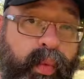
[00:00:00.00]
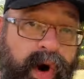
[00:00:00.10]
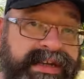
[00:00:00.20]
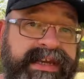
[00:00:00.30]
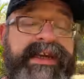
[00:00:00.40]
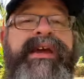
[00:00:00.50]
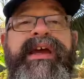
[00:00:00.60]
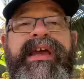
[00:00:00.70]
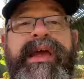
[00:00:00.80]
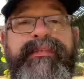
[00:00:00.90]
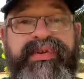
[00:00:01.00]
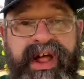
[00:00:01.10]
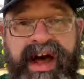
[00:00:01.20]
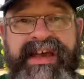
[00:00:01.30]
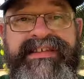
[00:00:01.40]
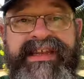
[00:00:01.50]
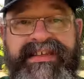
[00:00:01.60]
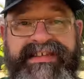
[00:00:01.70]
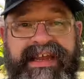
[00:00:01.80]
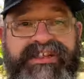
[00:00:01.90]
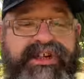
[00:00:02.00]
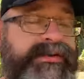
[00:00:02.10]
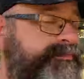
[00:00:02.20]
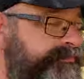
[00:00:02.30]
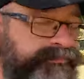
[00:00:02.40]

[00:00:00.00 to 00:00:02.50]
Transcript: Wanting implies it is sentient.